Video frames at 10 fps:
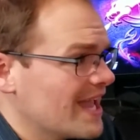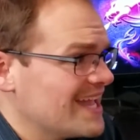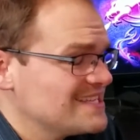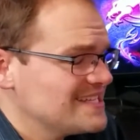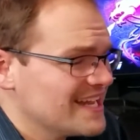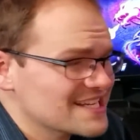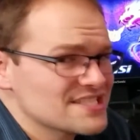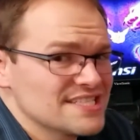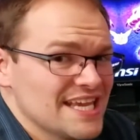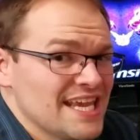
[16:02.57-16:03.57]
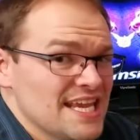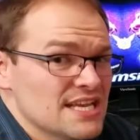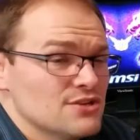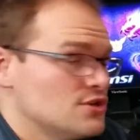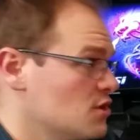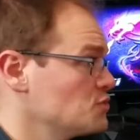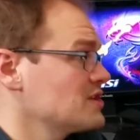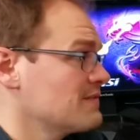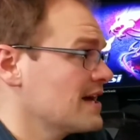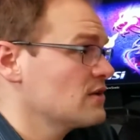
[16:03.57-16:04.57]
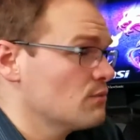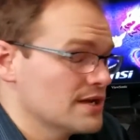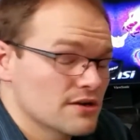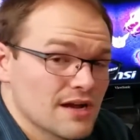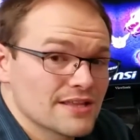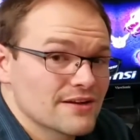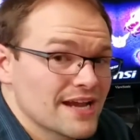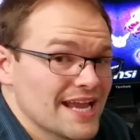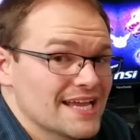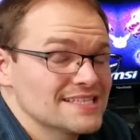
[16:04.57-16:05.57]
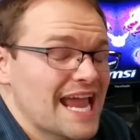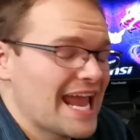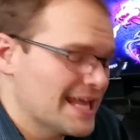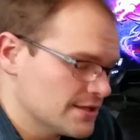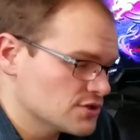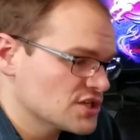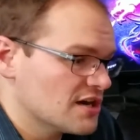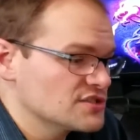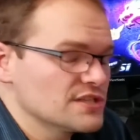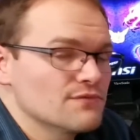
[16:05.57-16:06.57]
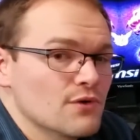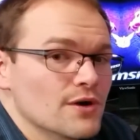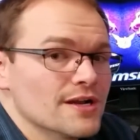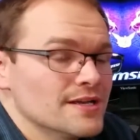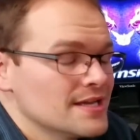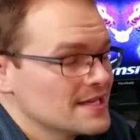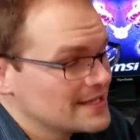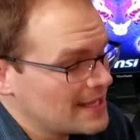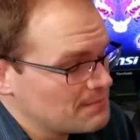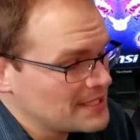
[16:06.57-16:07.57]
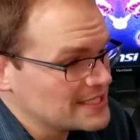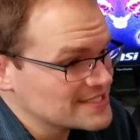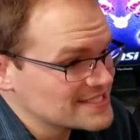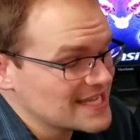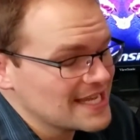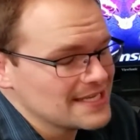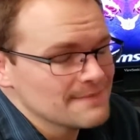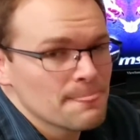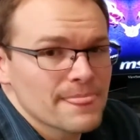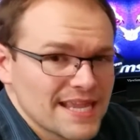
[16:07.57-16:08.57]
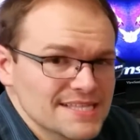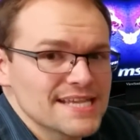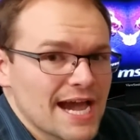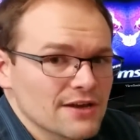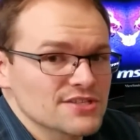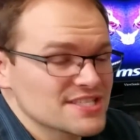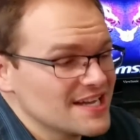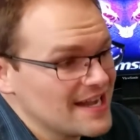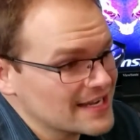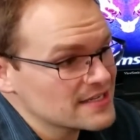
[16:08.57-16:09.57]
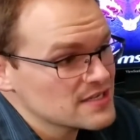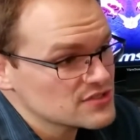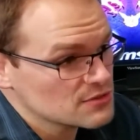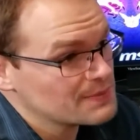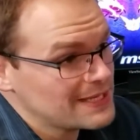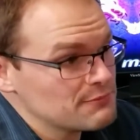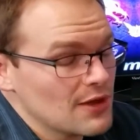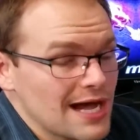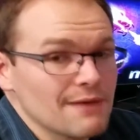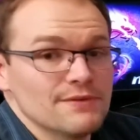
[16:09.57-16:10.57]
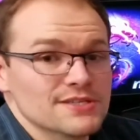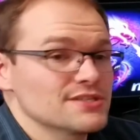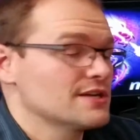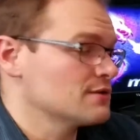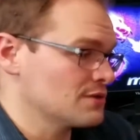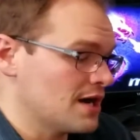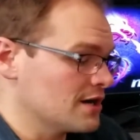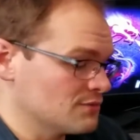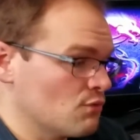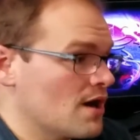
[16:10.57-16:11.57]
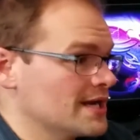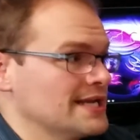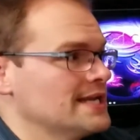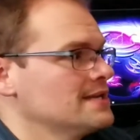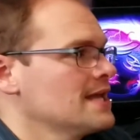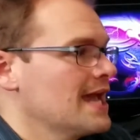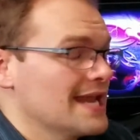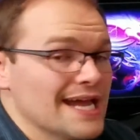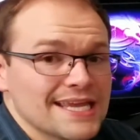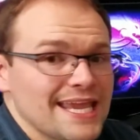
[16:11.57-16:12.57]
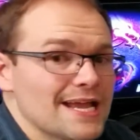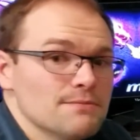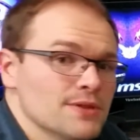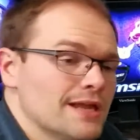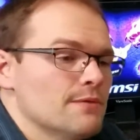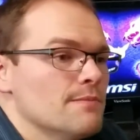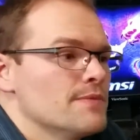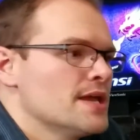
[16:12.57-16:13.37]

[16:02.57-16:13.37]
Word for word: NZXT knows they've got a winner on their hand and they're charging for it. That being said, it's out of stock, so people obviously are, are wanting it, and I can't blame them.